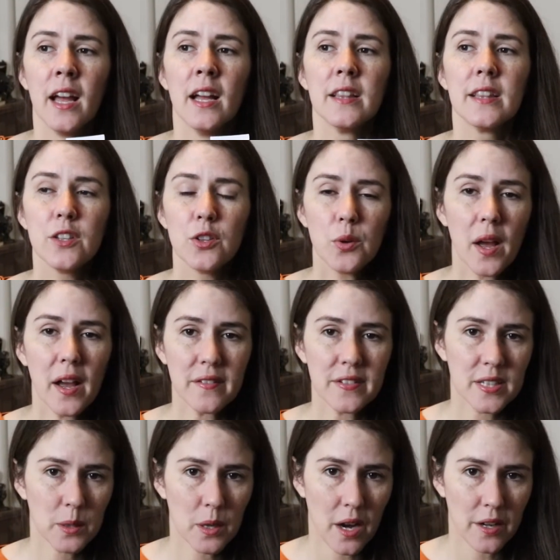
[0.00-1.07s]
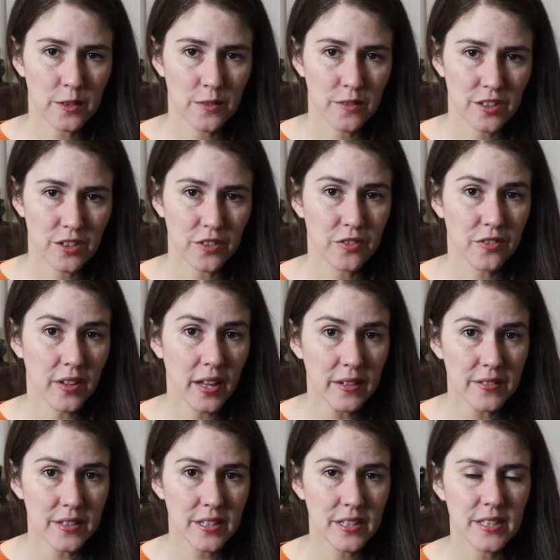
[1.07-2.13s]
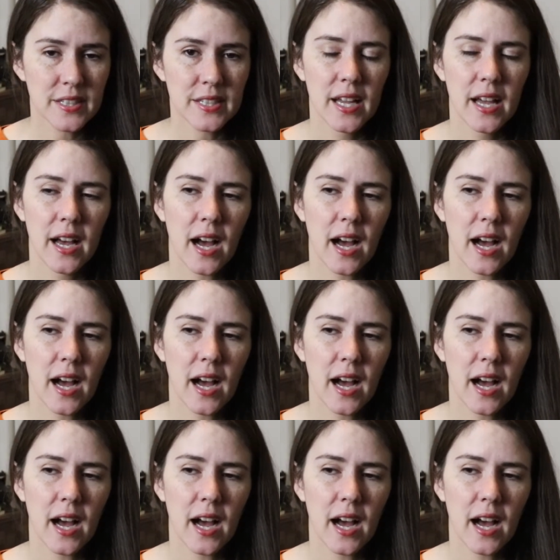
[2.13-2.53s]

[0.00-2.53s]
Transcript: They do have some controversial flavors.